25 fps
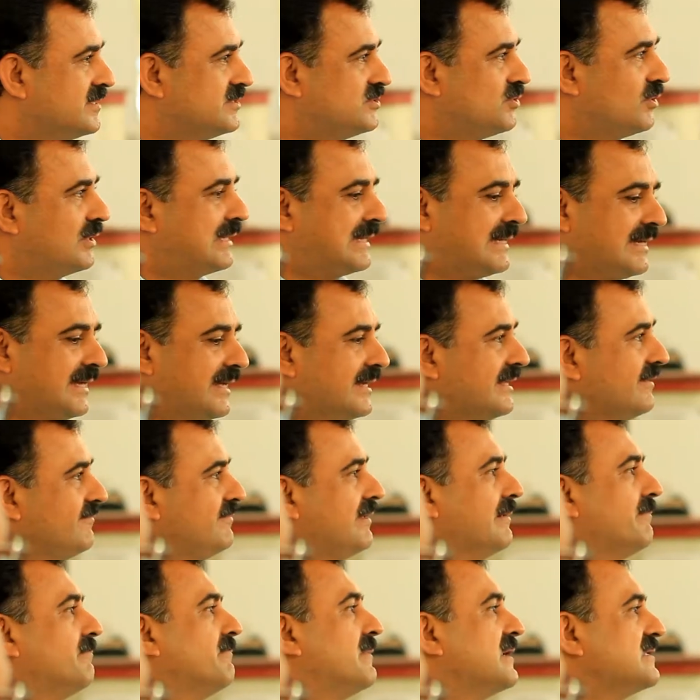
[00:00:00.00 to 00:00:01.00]
So clearly
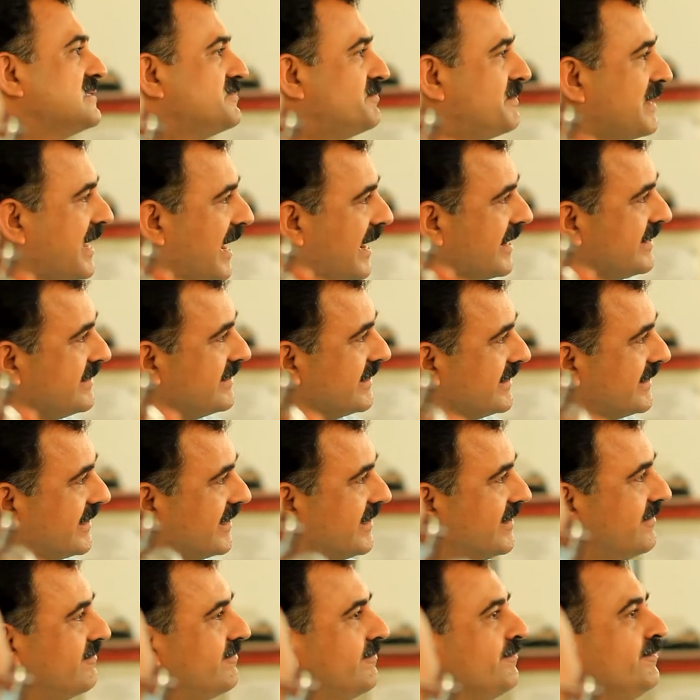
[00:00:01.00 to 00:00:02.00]
we are much behind the
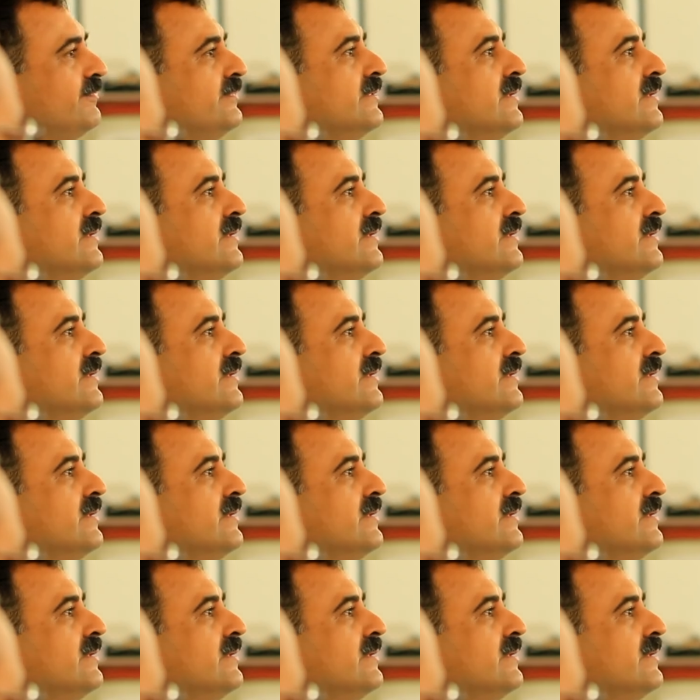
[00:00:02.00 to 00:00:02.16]
curve,